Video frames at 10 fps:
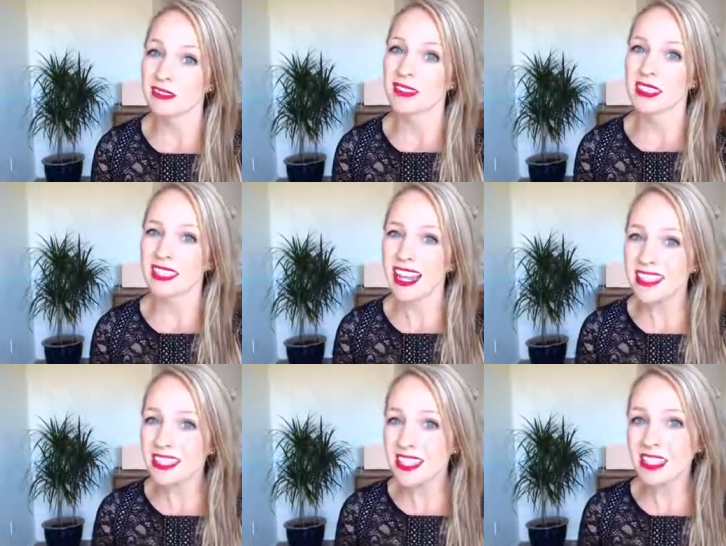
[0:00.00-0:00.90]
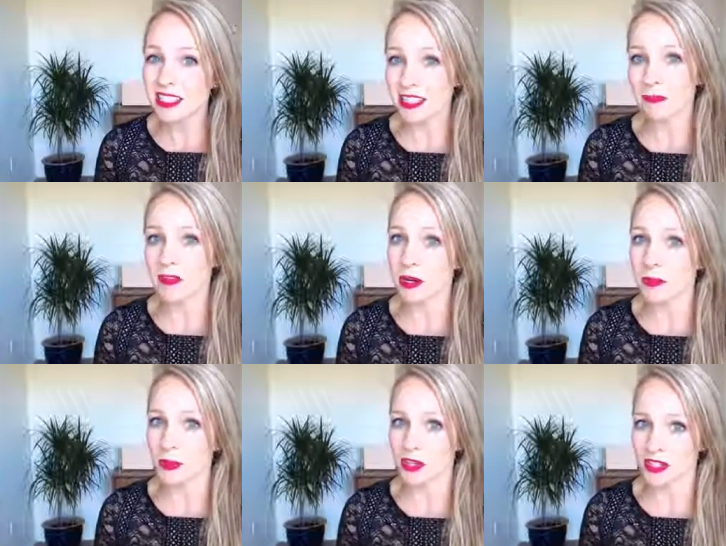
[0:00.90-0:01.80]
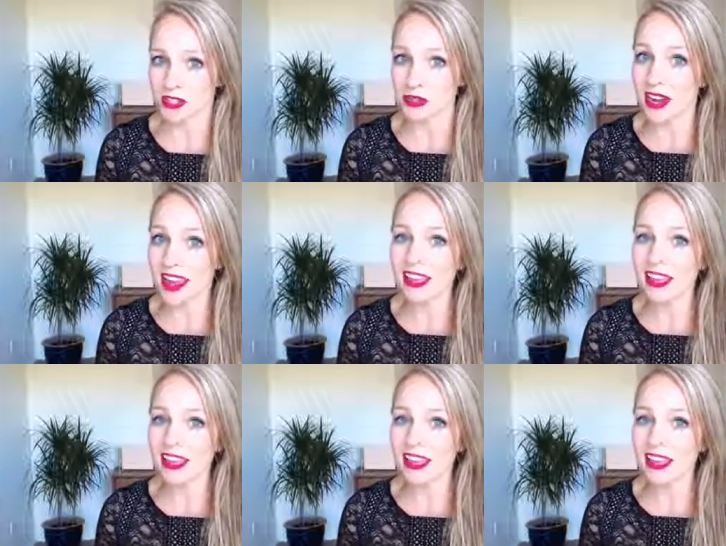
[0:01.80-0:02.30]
that doesn't seem very personal, right?